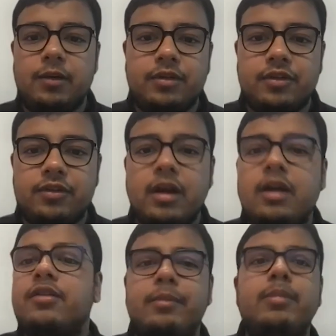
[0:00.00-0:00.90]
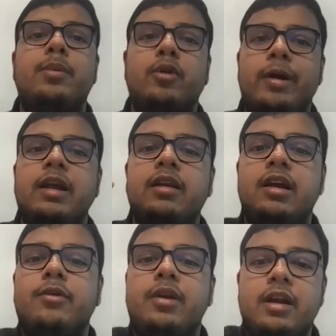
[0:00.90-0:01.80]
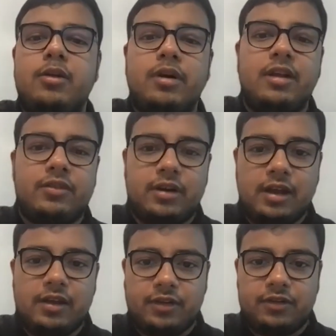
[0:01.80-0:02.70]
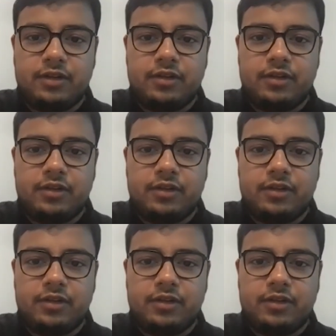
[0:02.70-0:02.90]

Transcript: which is simply providing liquidity to a decentralized exchange.